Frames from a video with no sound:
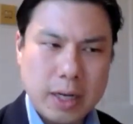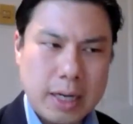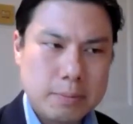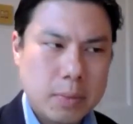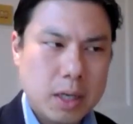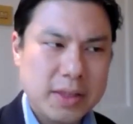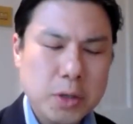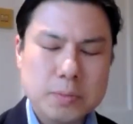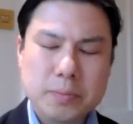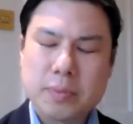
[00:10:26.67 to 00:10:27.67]
I
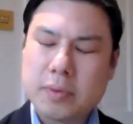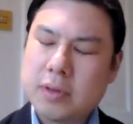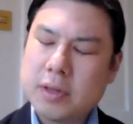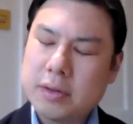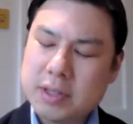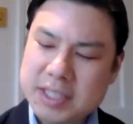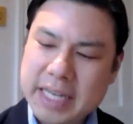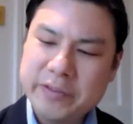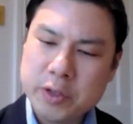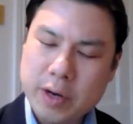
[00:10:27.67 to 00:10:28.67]
think the
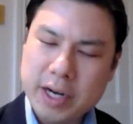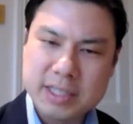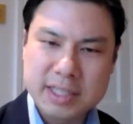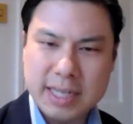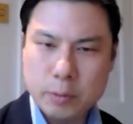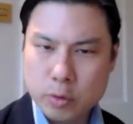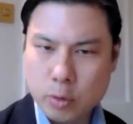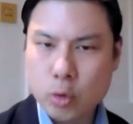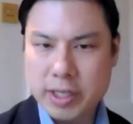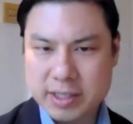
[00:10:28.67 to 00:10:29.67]
saving grace is that we're
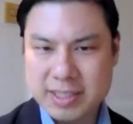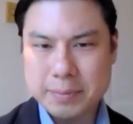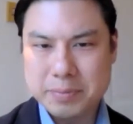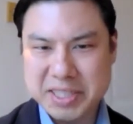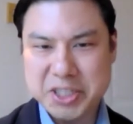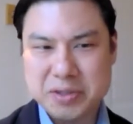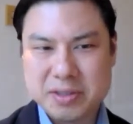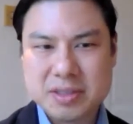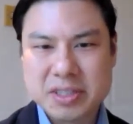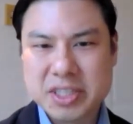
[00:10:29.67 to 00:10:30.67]
all in the same position.
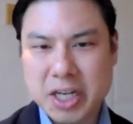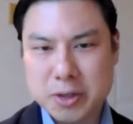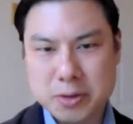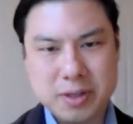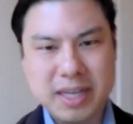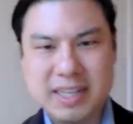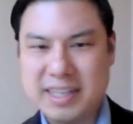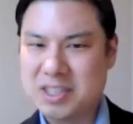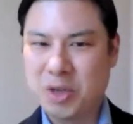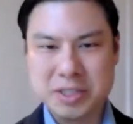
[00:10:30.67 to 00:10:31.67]
So it's not
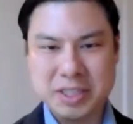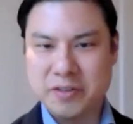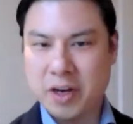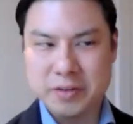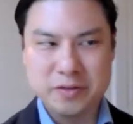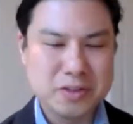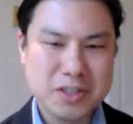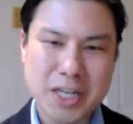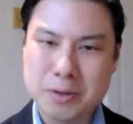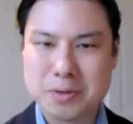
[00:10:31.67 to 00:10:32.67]
as if I've,
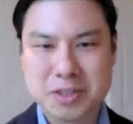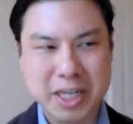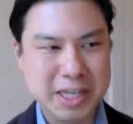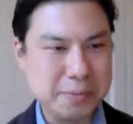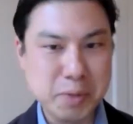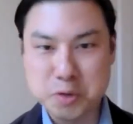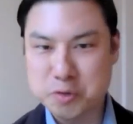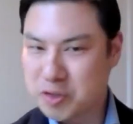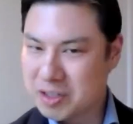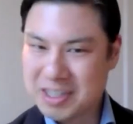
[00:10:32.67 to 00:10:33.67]
suddenly
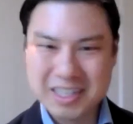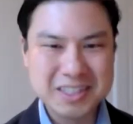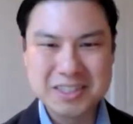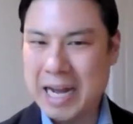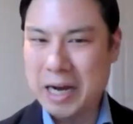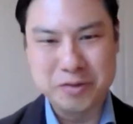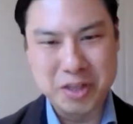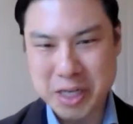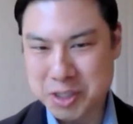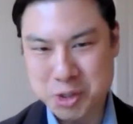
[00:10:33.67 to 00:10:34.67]
moved out of the
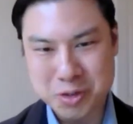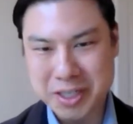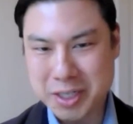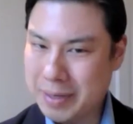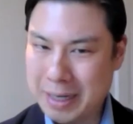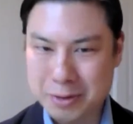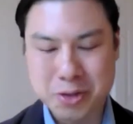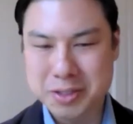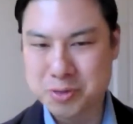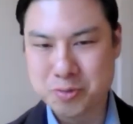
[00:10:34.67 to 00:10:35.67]
country and I'm now
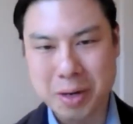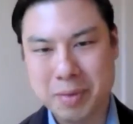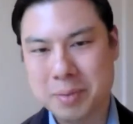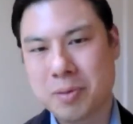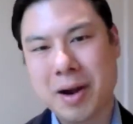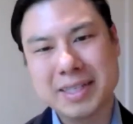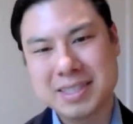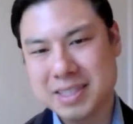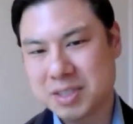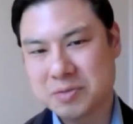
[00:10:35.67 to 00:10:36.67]
trying to run my
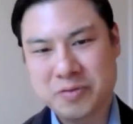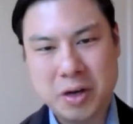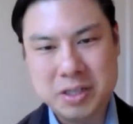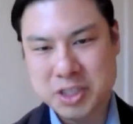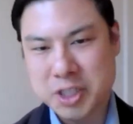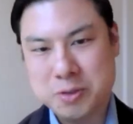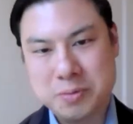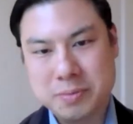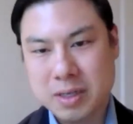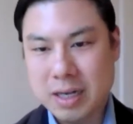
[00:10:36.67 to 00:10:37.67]
practice via
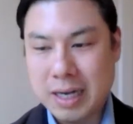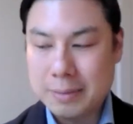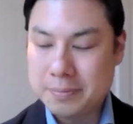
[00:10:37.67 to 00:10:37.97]
Zoom.